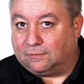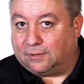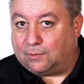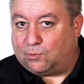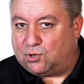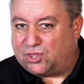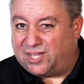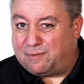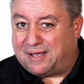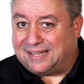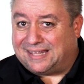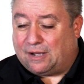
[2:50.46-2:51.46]
Right? When you think
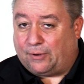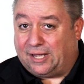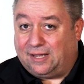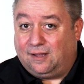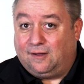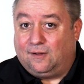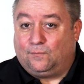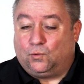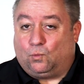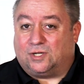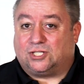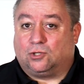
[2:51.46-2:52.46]
about it that way,
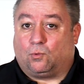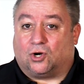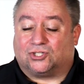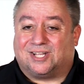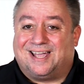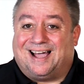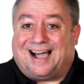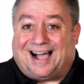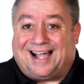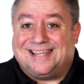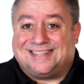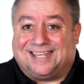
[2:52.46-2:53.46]
what's the worst?
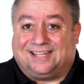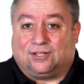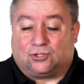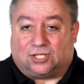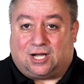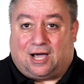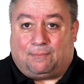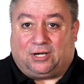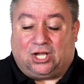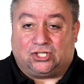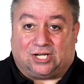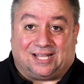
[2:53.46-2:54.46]
I think there's a
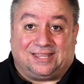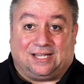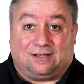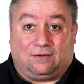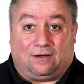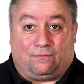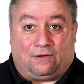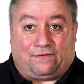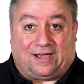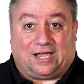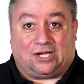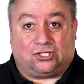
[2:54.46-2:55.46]
combination. I think if
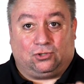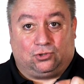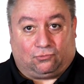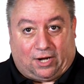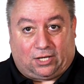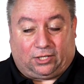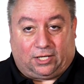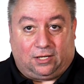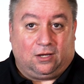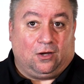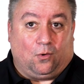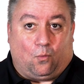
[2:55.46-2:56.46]
I asked you directly,
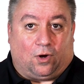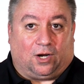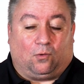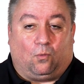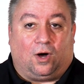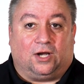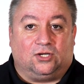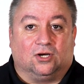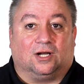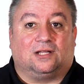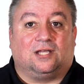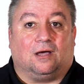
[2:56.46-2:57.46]
one-on-one, you're
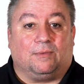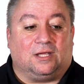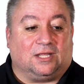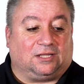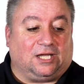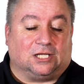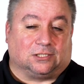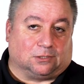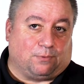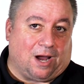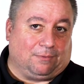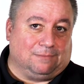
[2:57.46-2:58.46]
going to tell me that the answer is
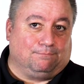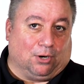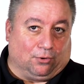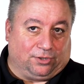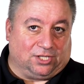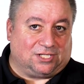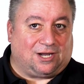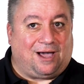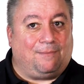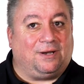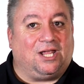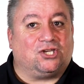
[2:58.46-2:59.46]
probably both. It's a
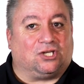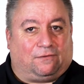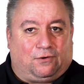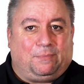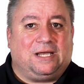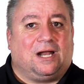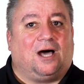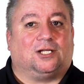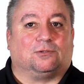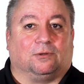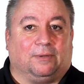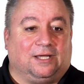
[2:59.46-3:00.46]
combination. If you're being
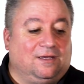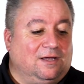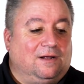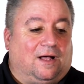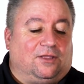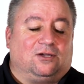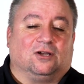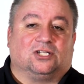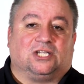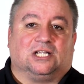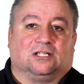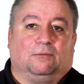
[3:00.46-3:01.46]
honest with me, I think you're going to
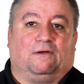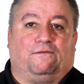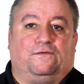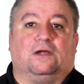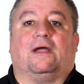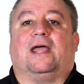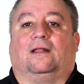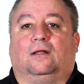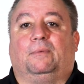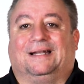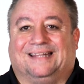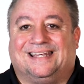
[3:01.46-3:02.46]
say it's a of fear and a little
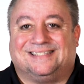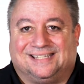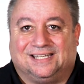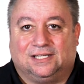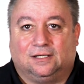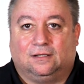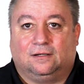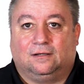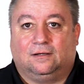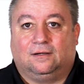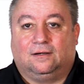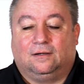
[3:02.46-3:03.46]
bit of lazy.
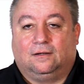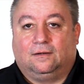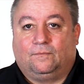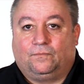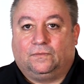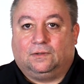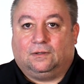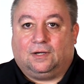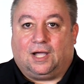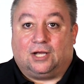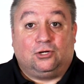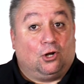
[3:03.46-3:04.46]

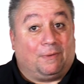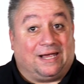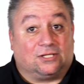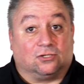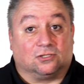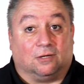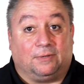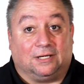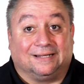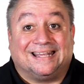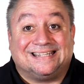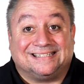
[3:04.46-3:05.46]
And my answer is going to be
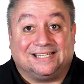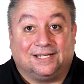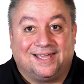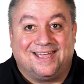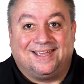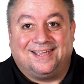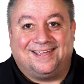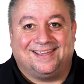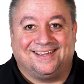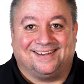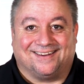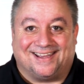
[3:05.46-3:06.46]
lazy,
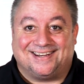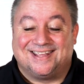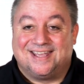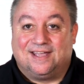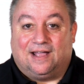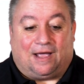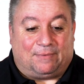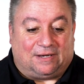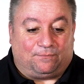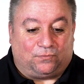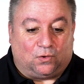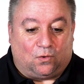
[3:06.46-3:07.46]
right? I
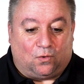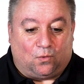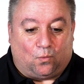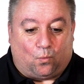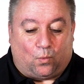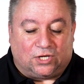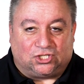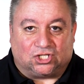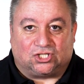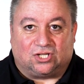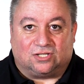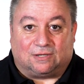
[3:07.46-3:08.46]
mean, we
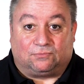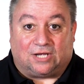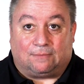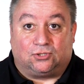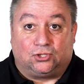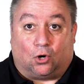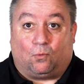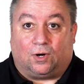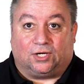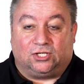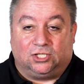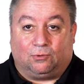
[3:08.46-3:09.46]
just sometimes don't want
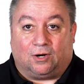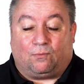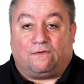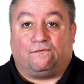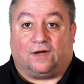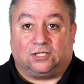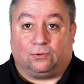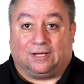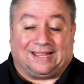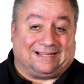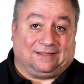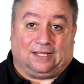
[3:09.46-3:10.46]
to do it. We fight to
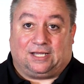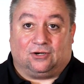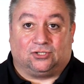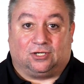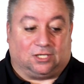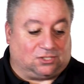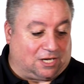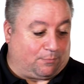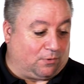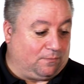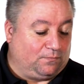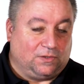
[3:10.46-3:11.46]
it. Like here's a good
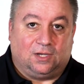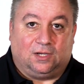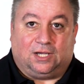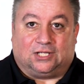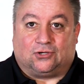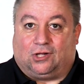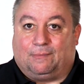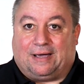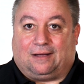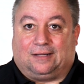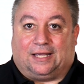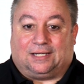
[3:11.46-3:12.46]
example. It's all
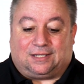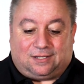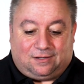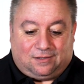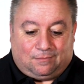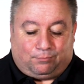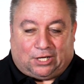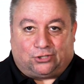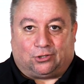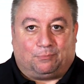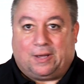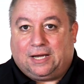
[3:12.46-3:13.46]
about like pleasure
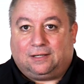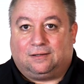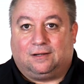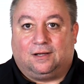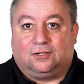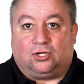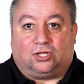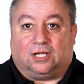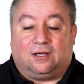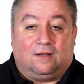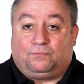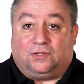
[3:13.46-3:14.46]
and pain. You
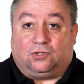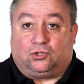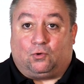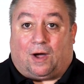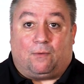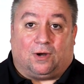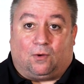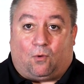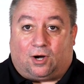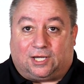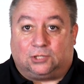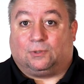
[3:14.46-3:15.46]
think, do I want to
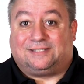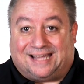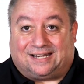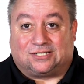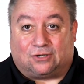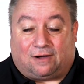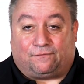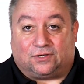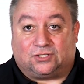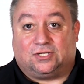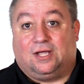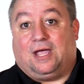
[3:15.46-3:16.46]
walk into a dentist's
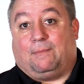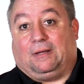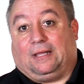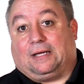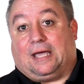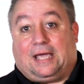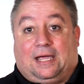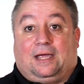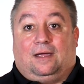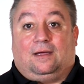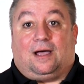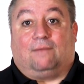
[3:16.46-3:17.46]
office and be like,
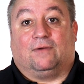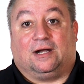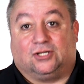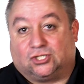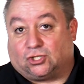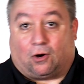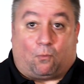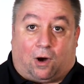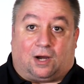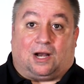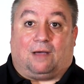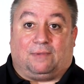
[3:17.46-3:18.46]
hey, I'm ready, just start
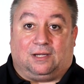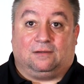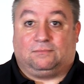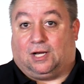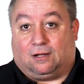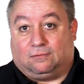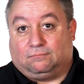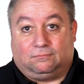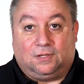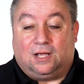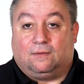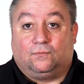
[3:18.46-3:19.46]
working on me?
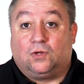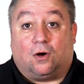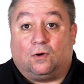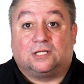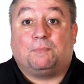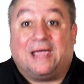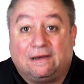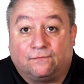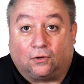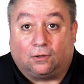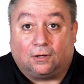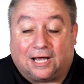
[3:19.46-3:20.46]
No, it's
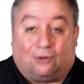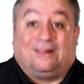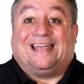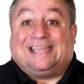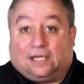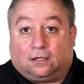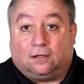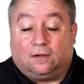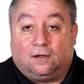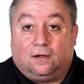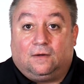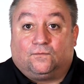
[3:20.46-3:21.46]
painful. I don't like it,
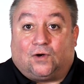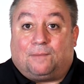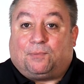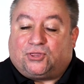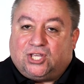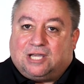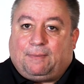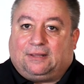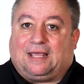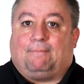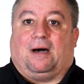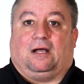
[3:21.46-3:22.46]
right? But think about
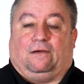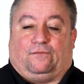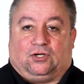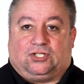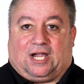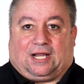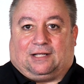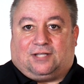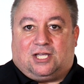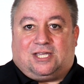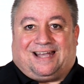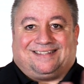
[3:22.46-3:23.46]
that model for a second. I'll
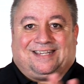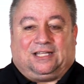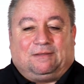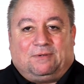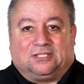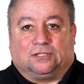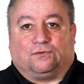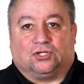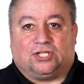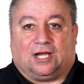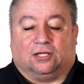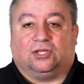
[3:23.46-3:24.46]
take you outside the business for a
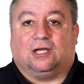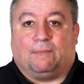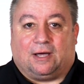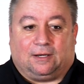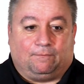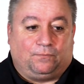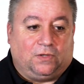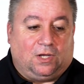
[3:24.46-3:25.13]
second. Think about it.